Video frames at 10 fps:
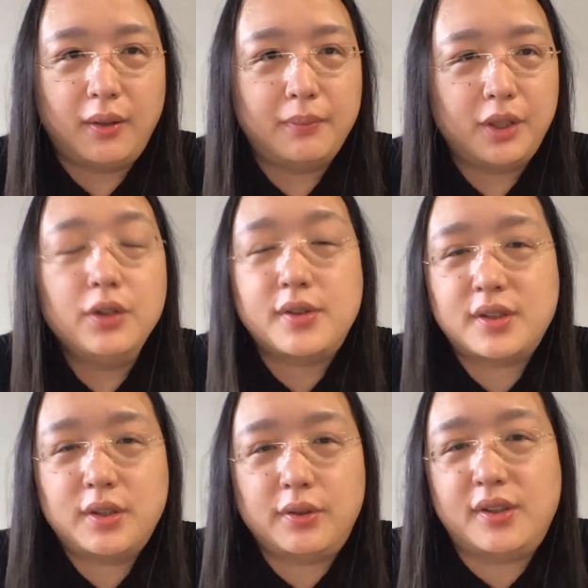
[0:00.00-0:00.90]

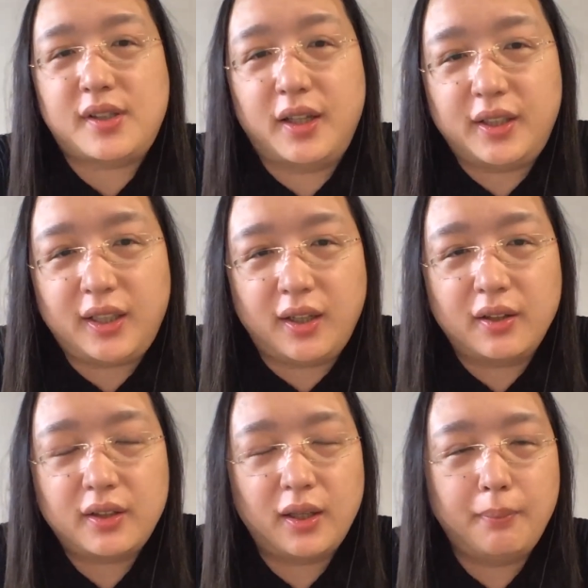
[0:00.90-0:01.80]
used to this idea.
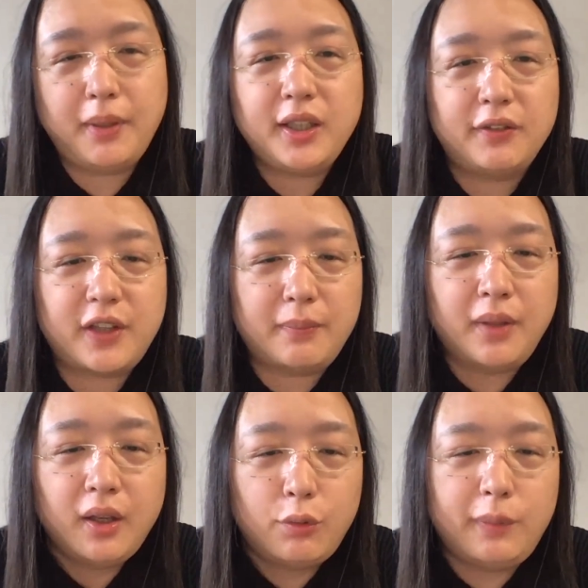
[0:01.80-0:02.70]
Many of them
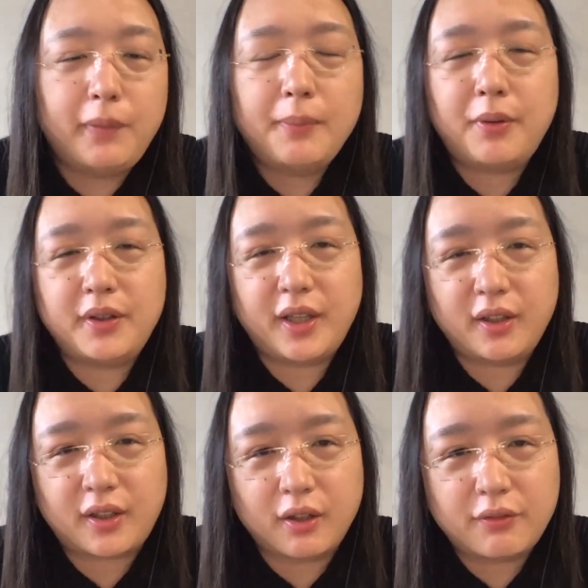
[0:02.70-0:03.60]
remember
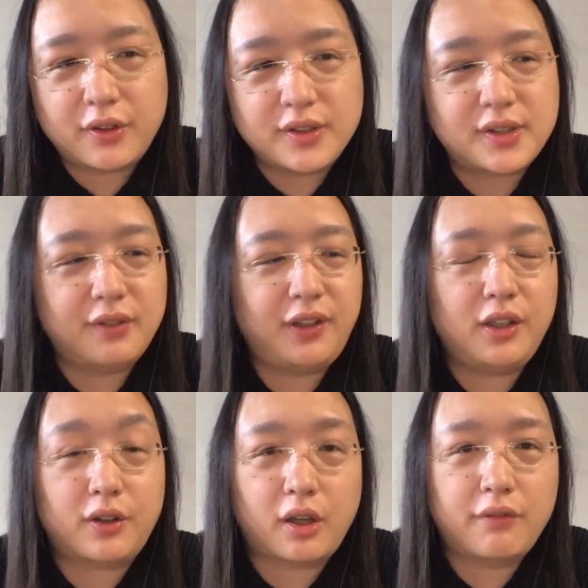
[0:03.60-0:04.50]
teleconference,
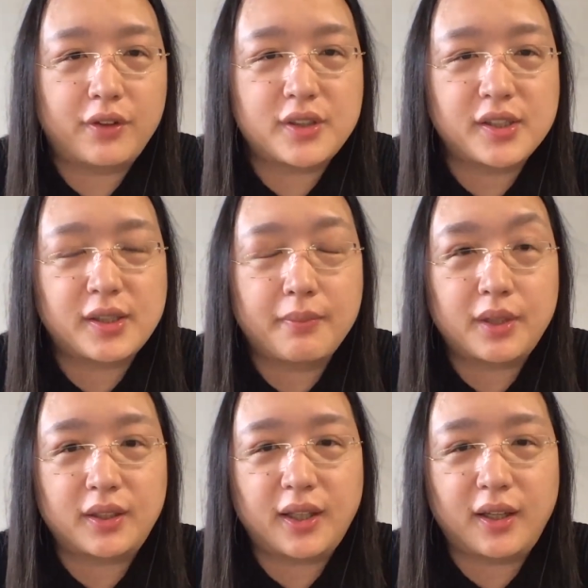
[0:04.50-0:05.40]
video conference as
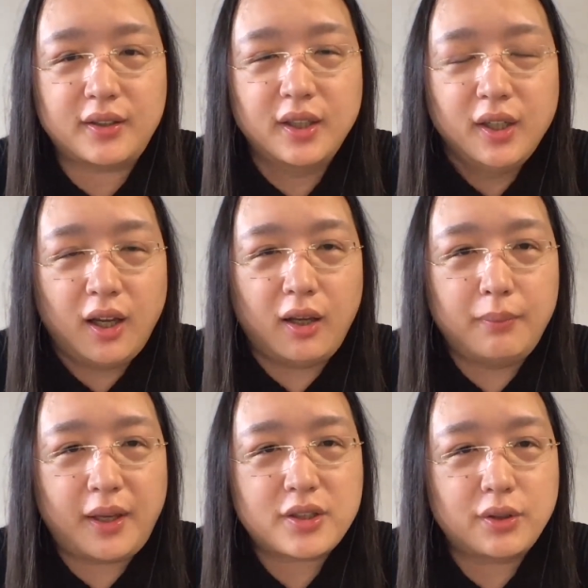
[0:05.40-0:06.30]
something that
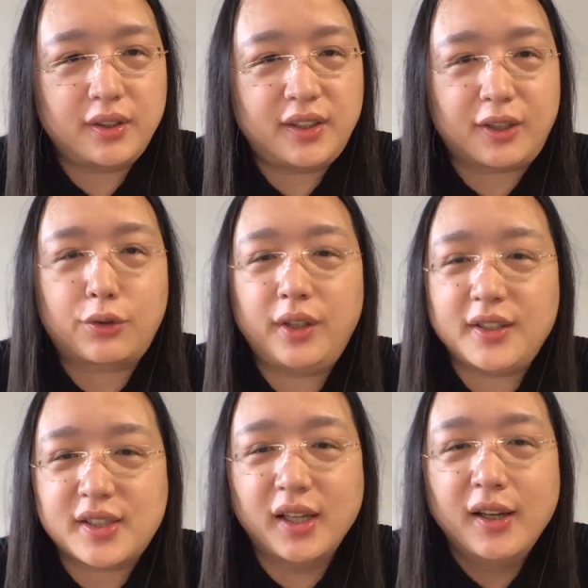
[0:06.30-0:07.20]
actually decreased